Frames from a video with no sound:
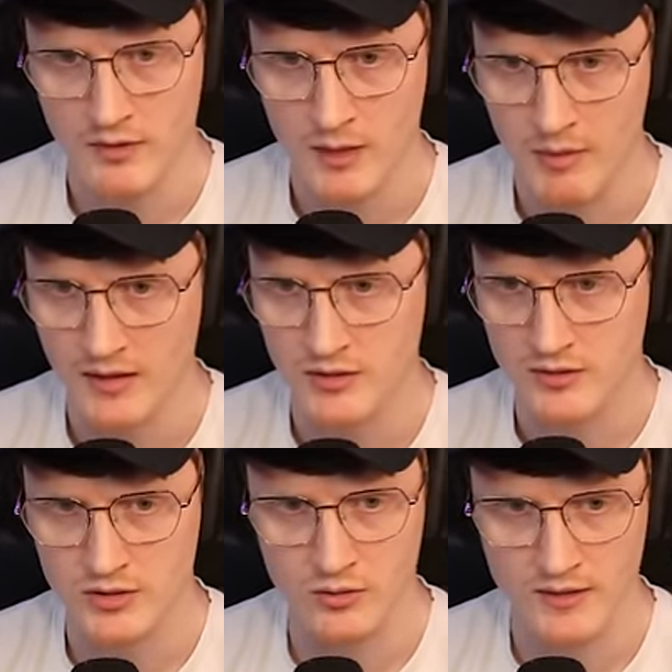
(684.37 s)
Apparently,
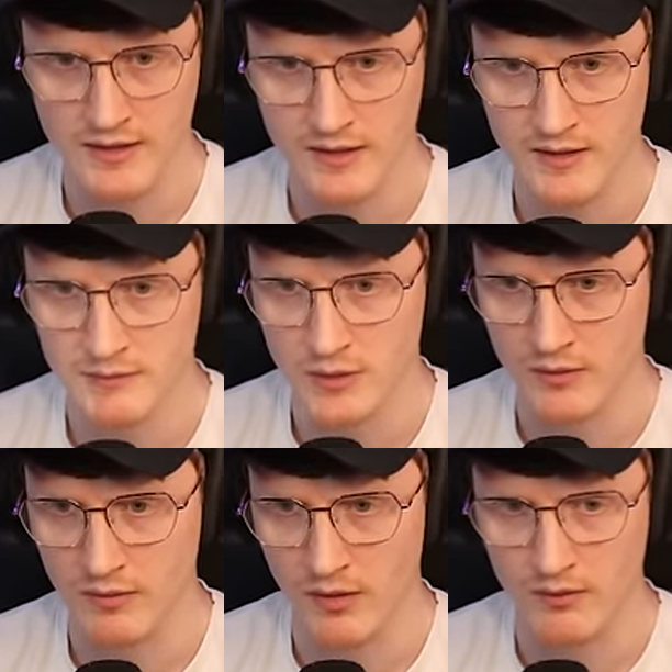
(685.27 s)
Dr. Sorkin needed him to
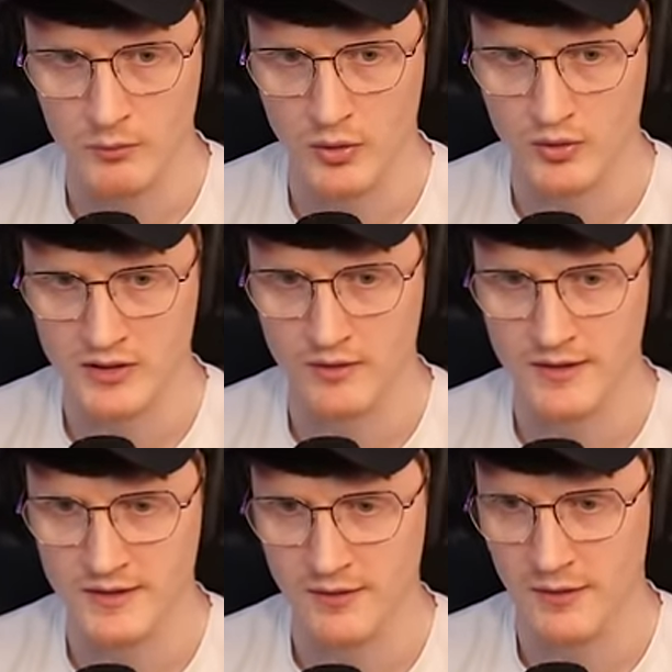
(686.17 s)
have a little precautionary...